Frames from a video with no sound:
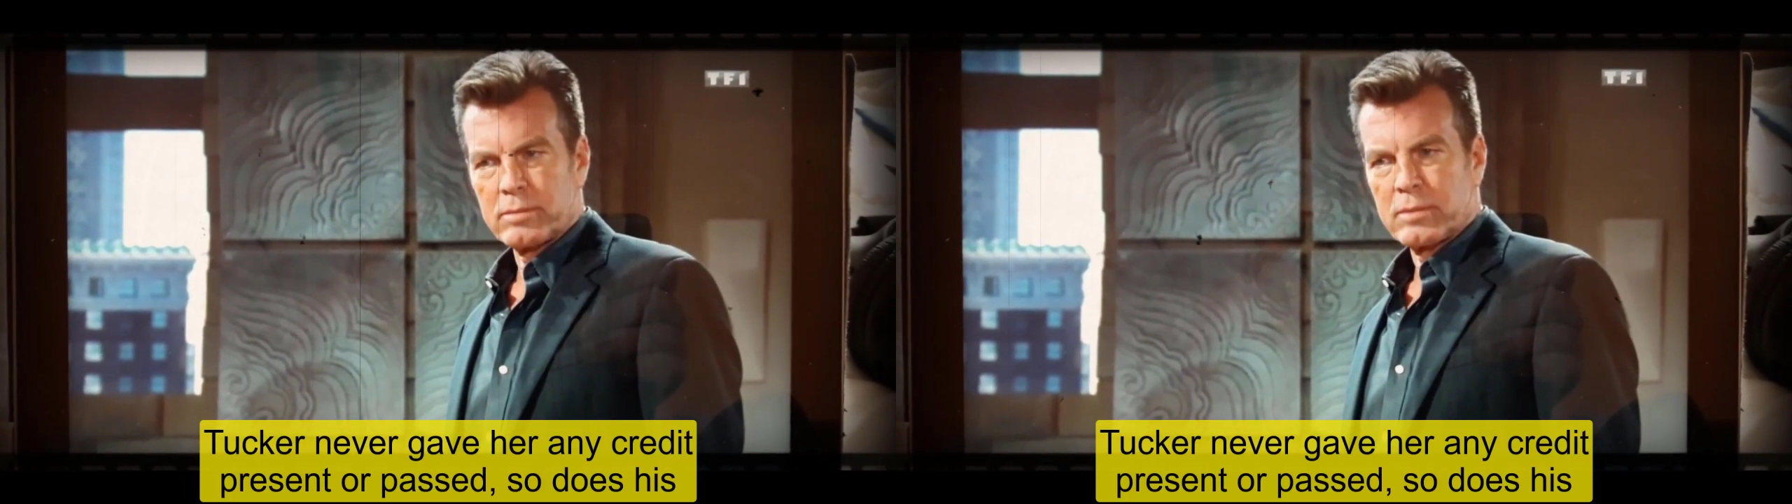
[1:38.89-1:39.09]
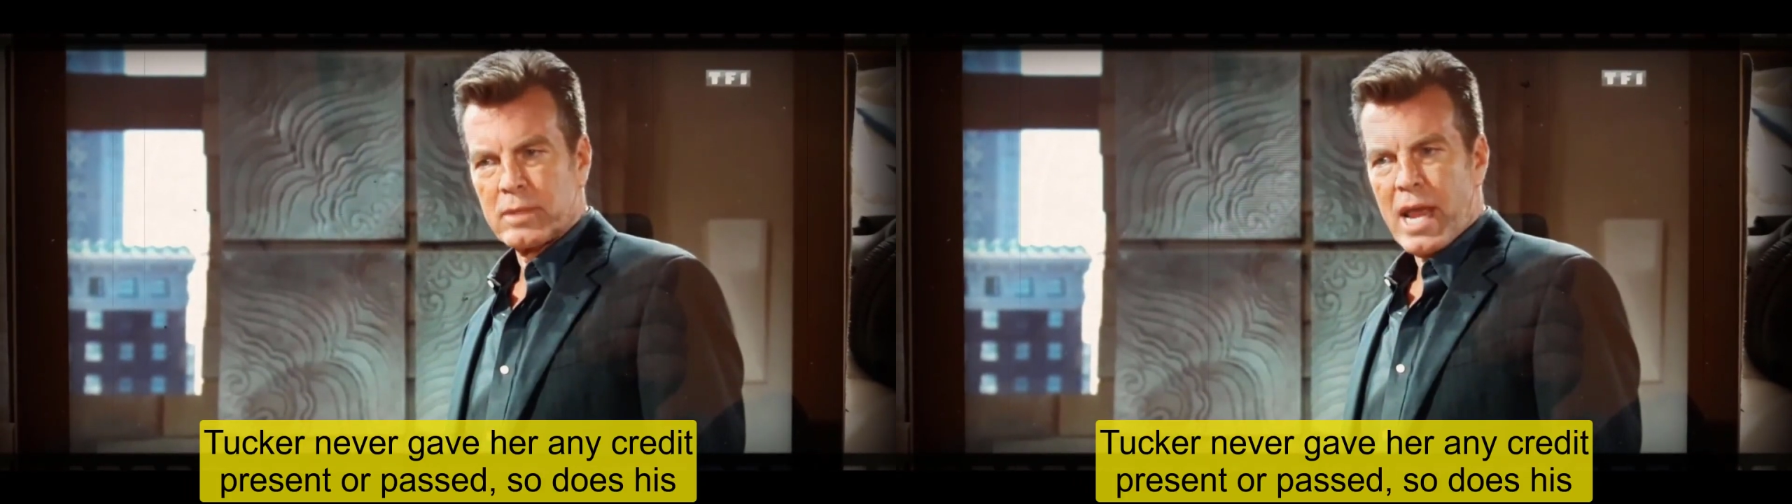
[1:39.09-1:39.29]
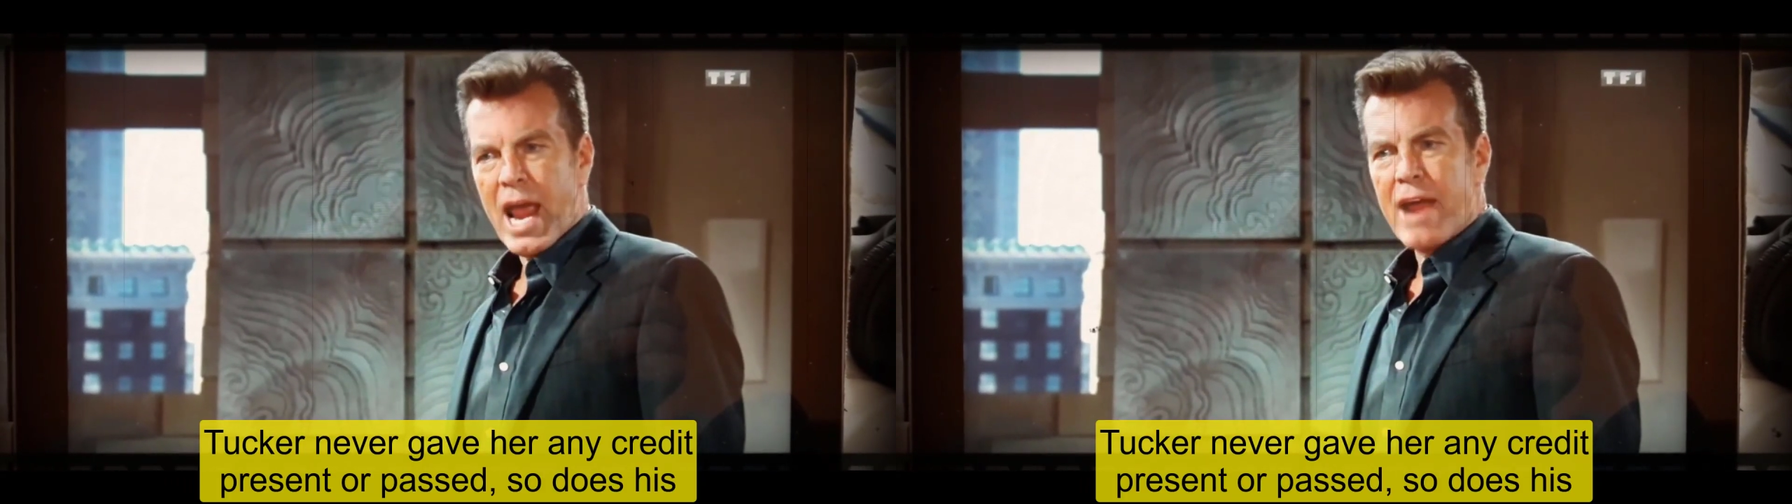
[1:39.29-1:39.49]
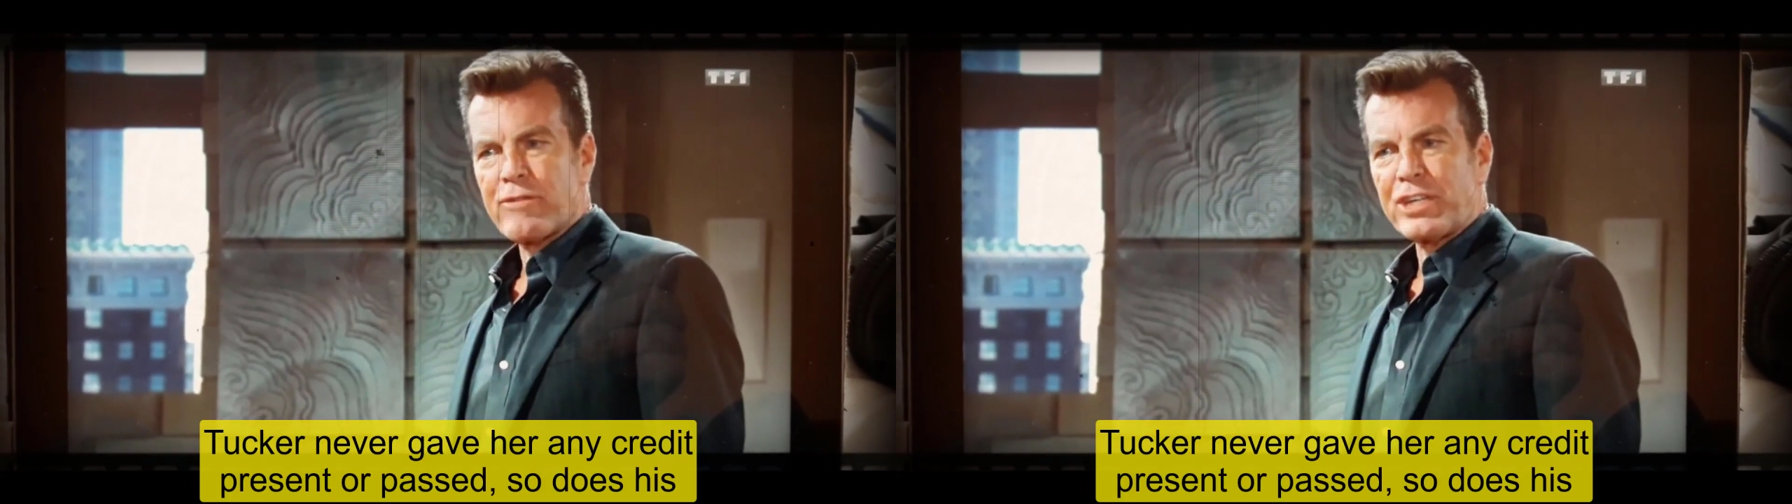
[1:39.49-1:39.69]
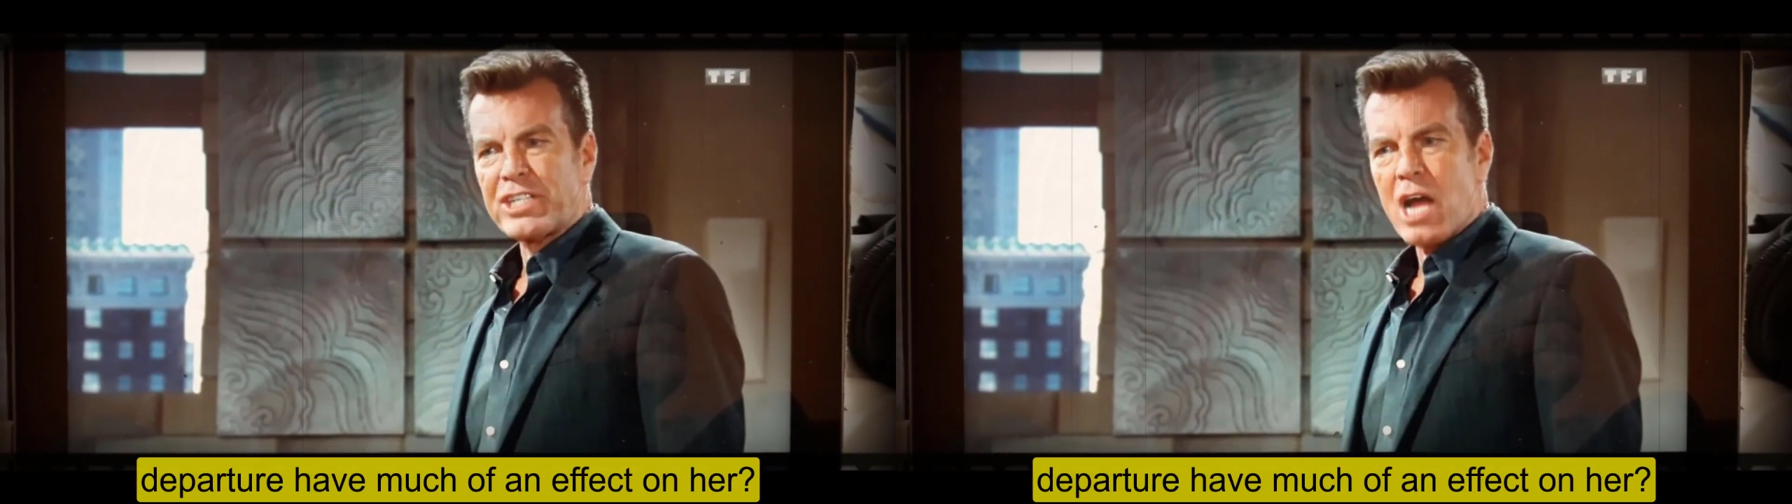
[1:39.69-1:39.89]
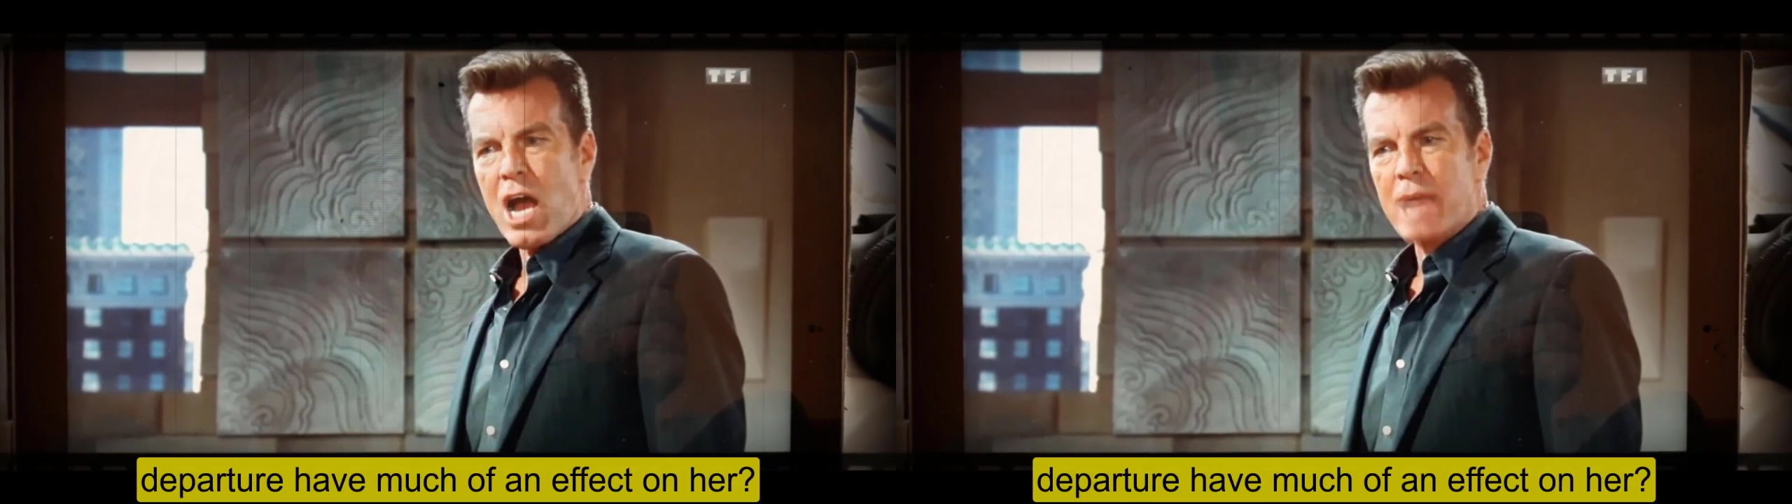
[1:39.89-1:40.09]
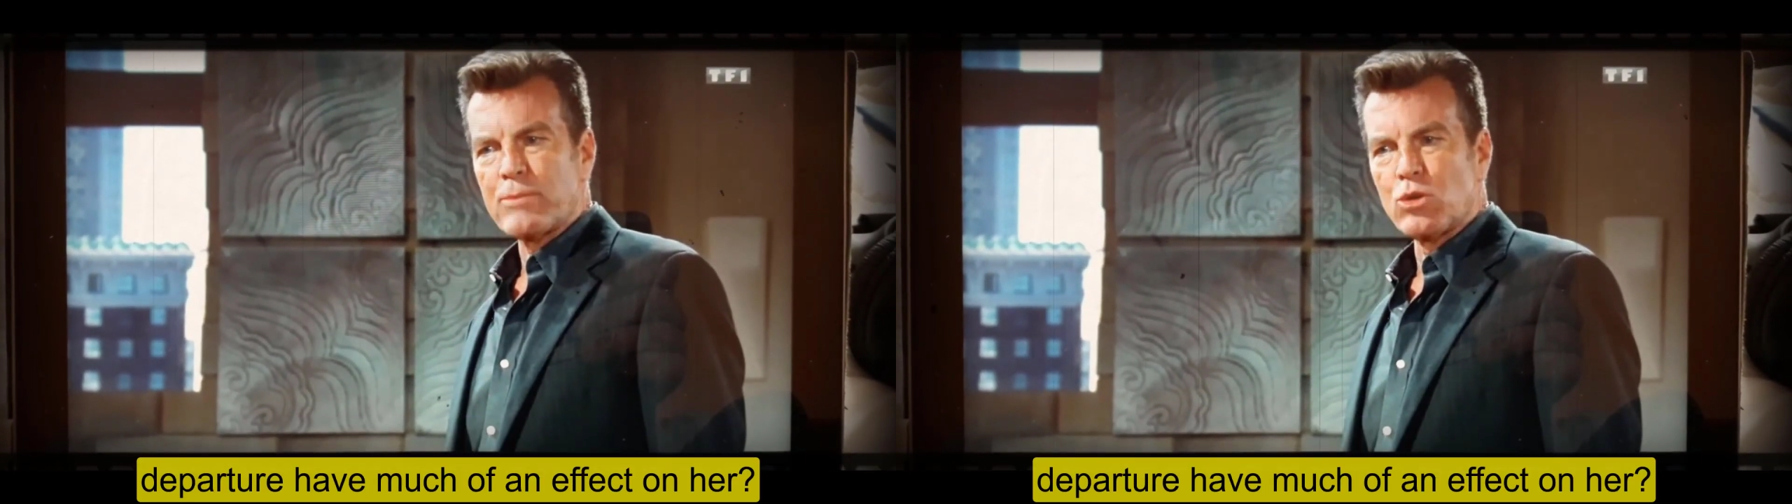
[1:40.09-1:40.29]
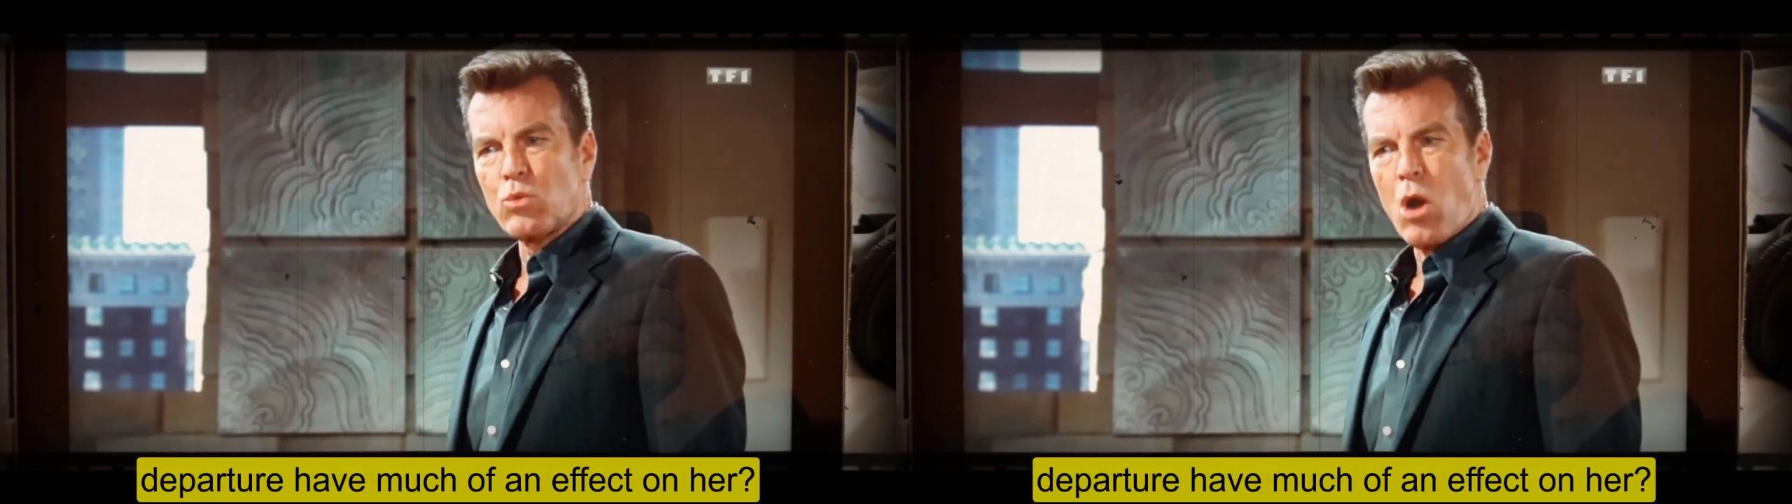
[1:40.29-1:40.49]
So does his departure have
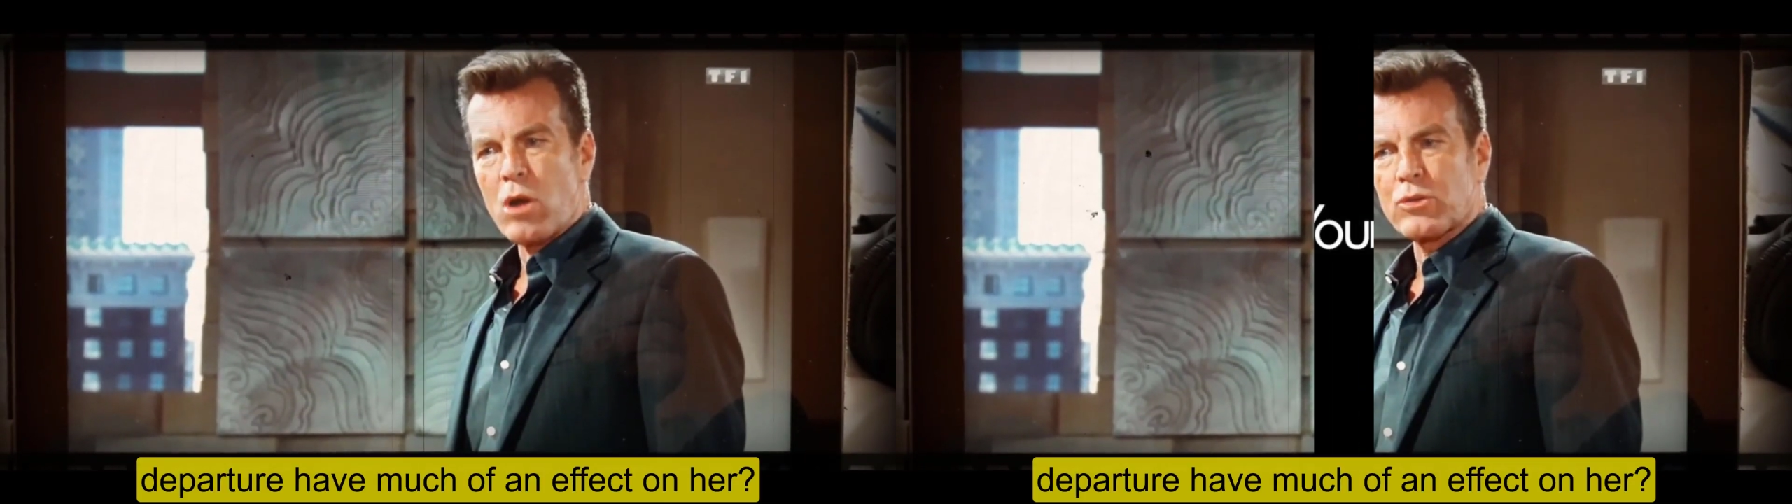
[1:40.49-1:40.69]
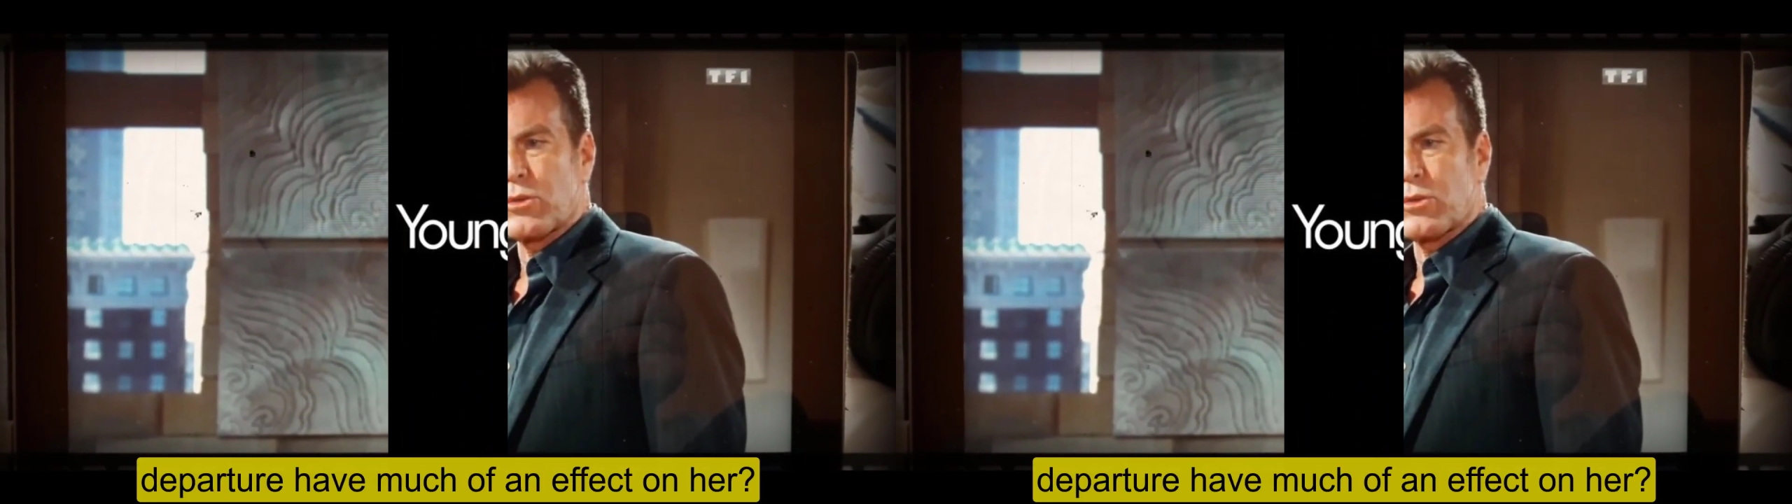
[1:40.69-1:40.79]
much of an